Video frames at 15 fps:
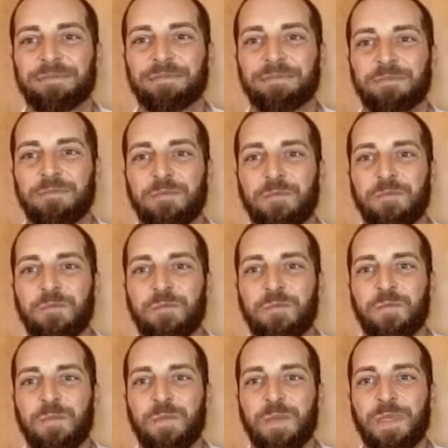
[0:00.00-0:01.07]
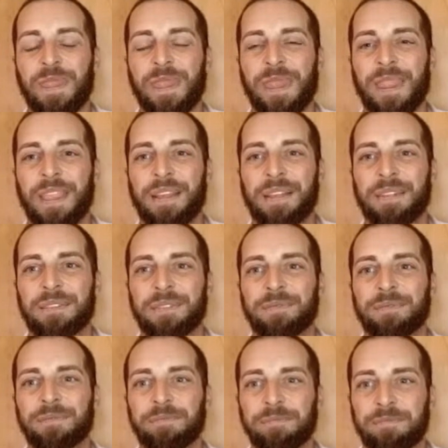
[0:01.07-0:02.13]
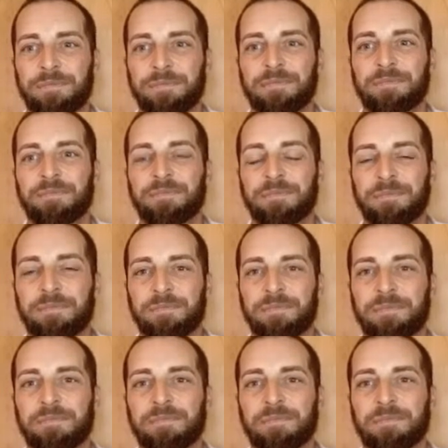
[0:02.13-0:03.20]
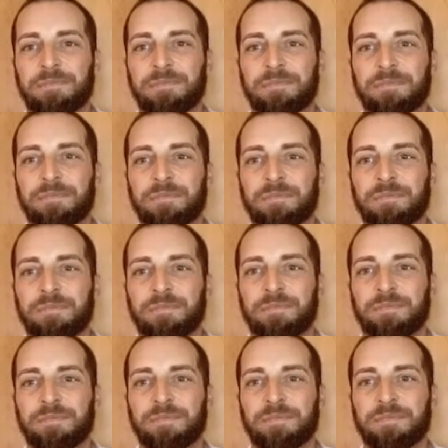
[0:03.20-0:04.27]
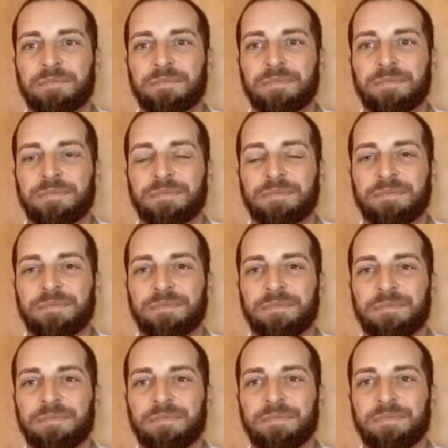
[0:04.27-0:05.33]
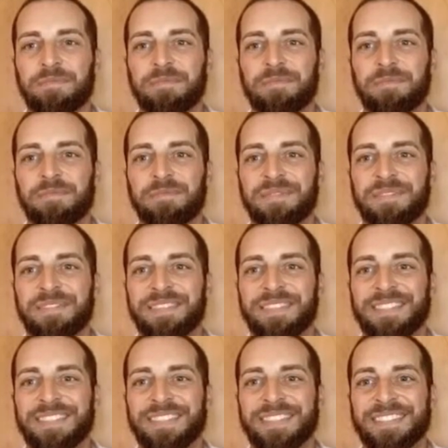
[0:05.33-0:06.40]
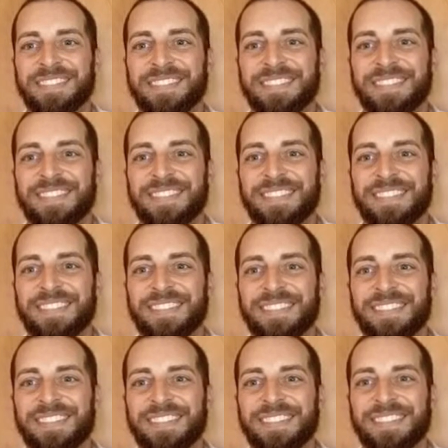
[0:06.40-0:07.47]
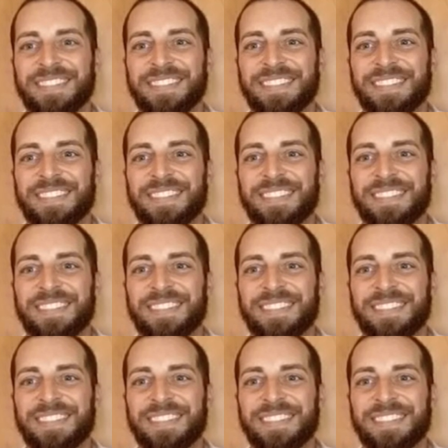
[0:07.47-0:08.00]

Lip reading: The person shown says nothing.